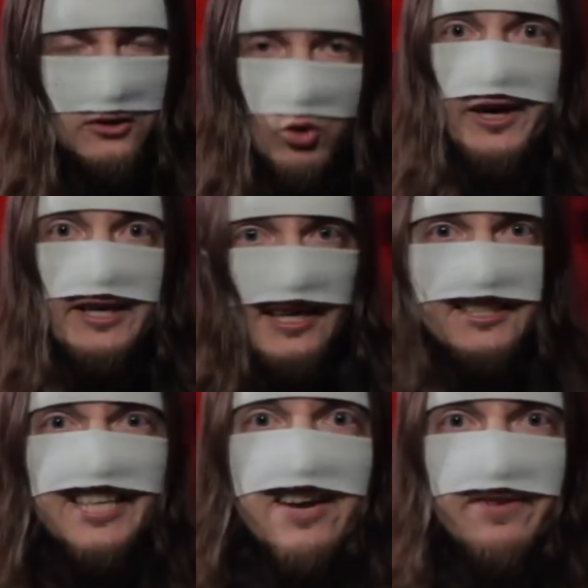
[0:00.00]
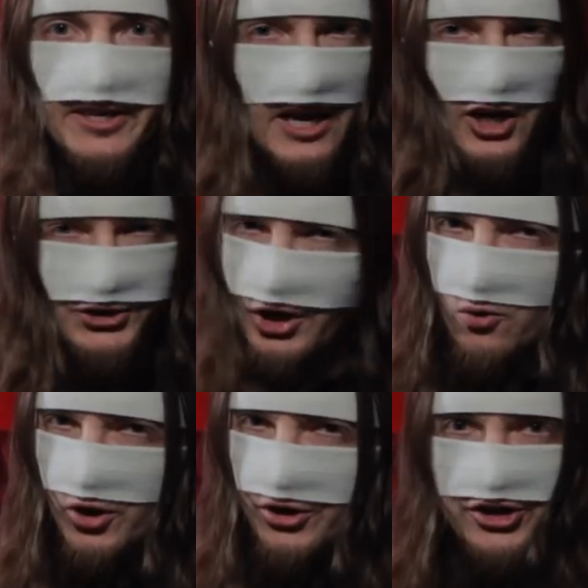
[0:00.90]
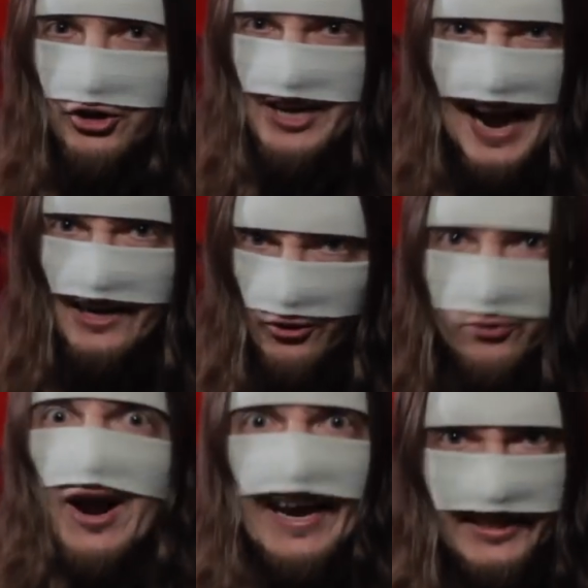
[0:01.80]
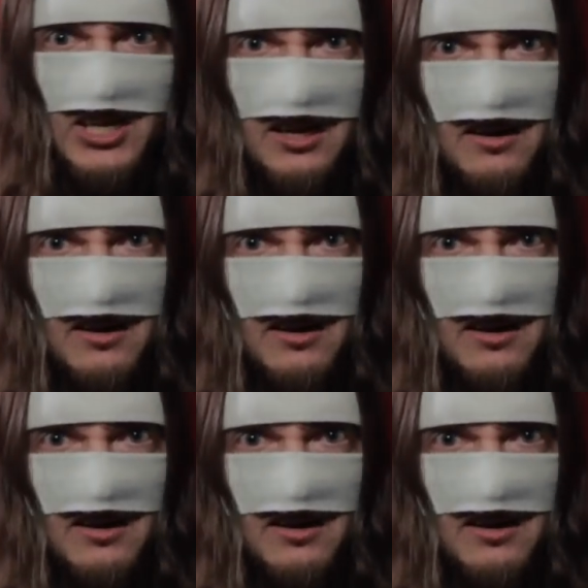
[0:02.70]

Quick, David, show her you're not a threat.